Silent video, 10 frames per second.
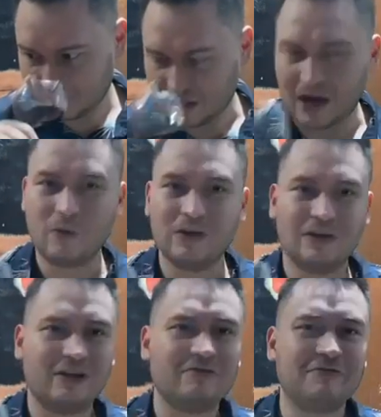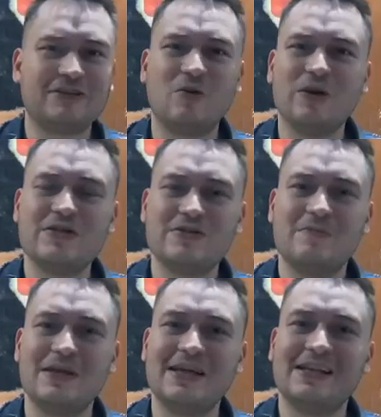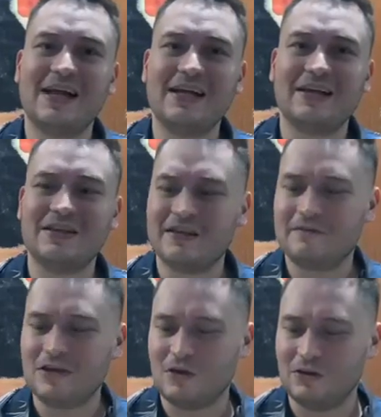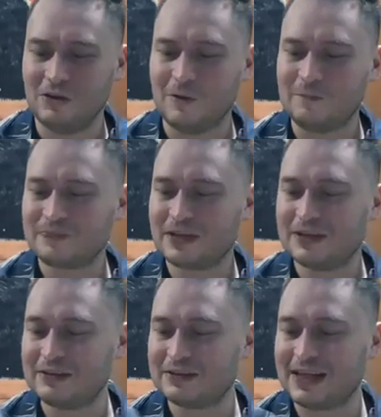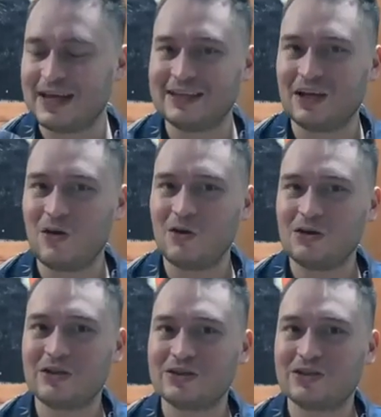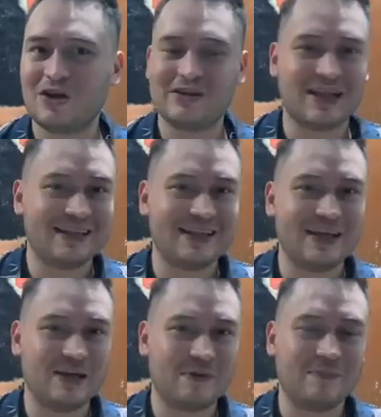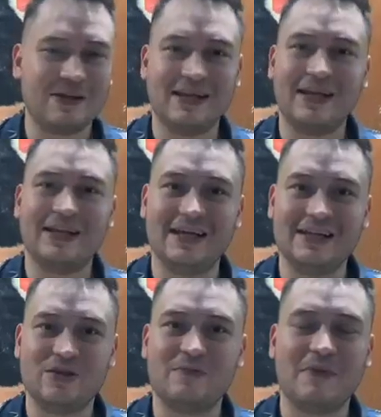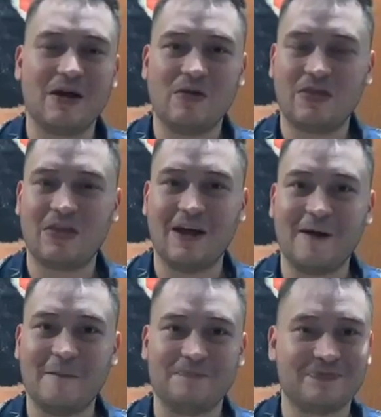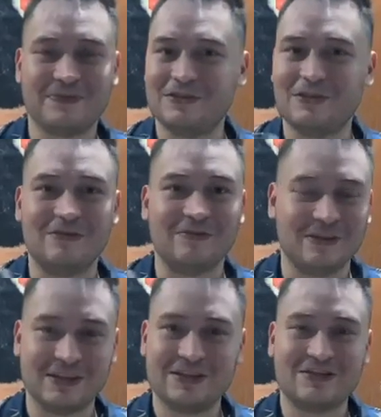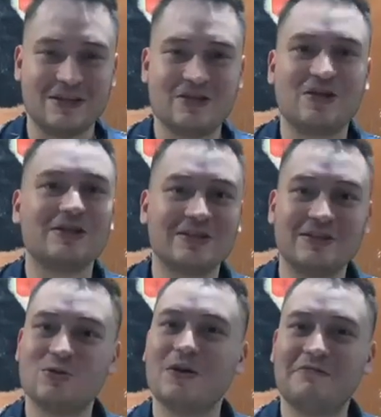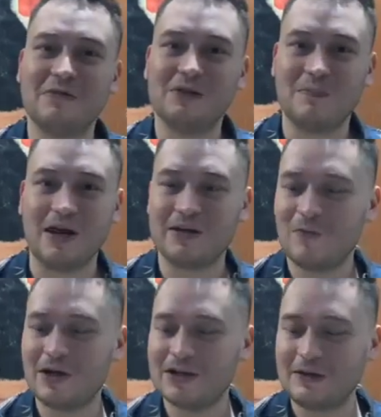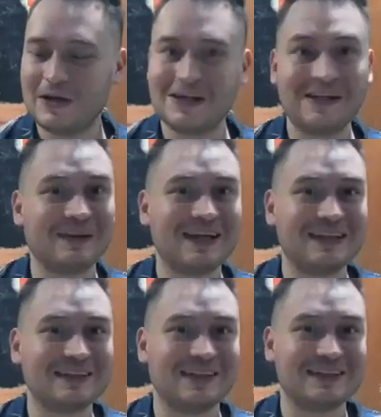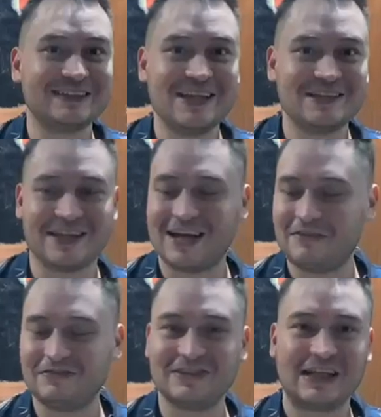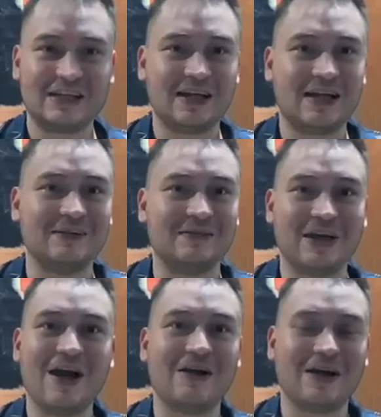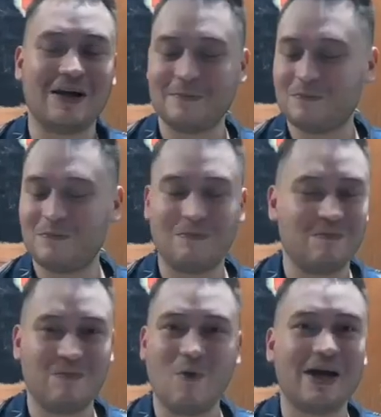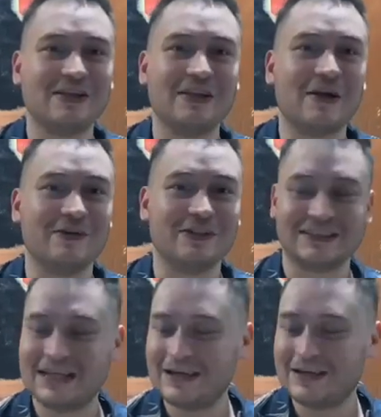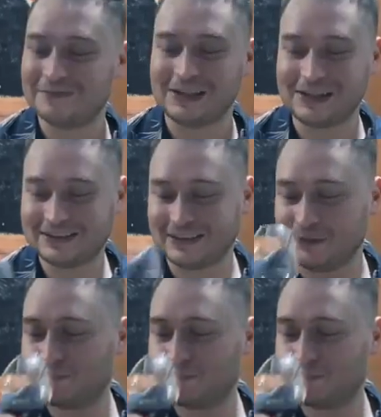I wonder if it's going to be like Nebbiolo. Like the color is not that deep, but then in your mouth, it turns into a full body wine. Let's taste it. I have to say that I'm quite nervous, but let's see.